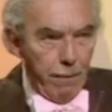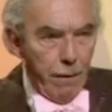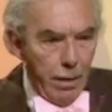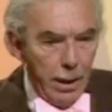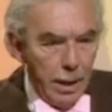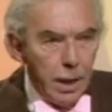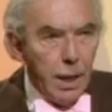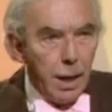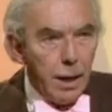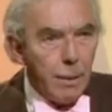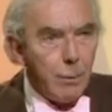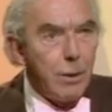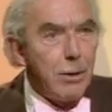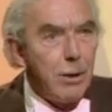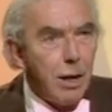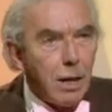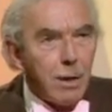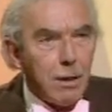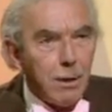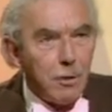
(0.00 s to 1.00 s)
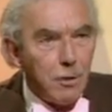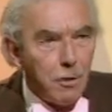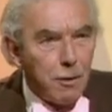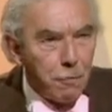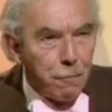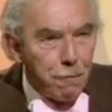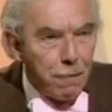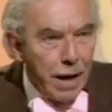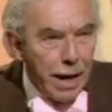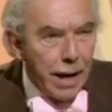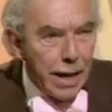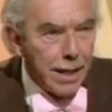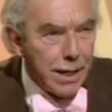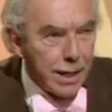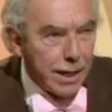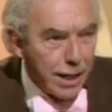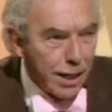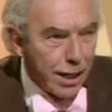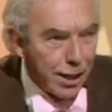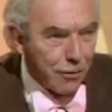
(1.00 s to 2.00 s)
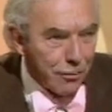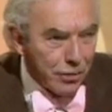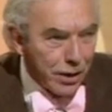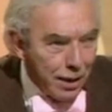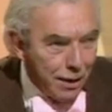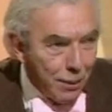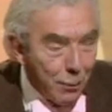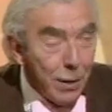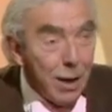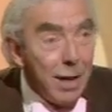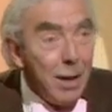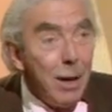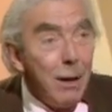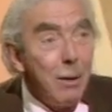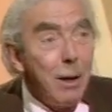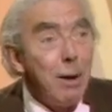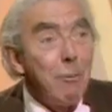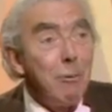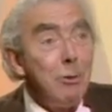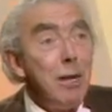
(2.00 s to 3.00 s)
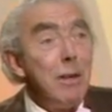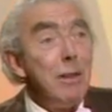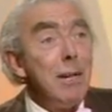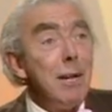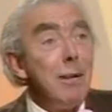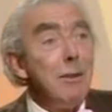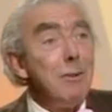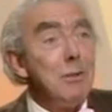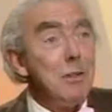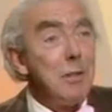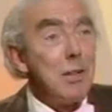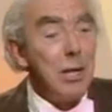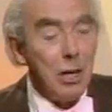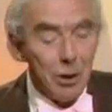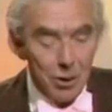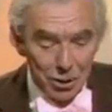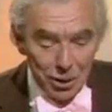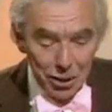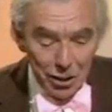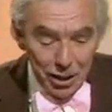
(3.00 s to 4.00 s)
Divine the answer. Nothing else to go